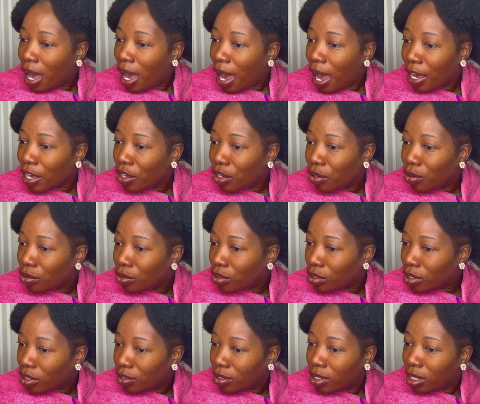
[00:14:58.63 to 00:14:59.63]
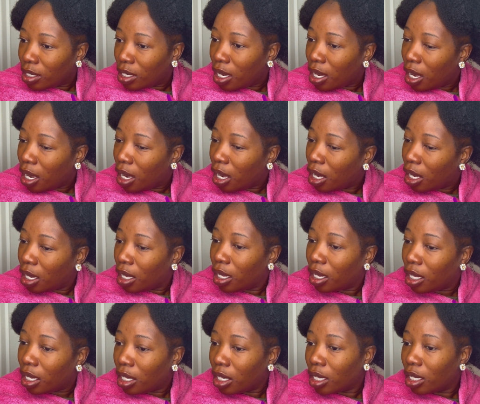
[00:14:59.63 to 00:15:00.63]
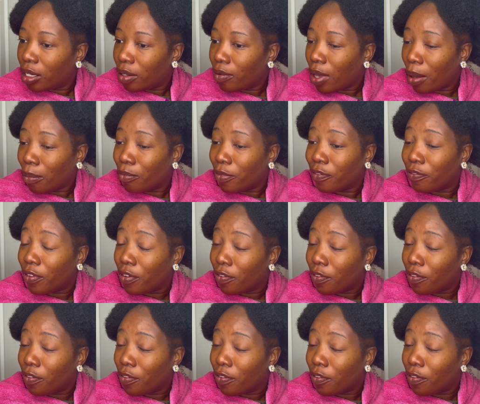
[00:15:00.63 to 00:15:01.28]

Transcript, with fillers: I use, uh, I'm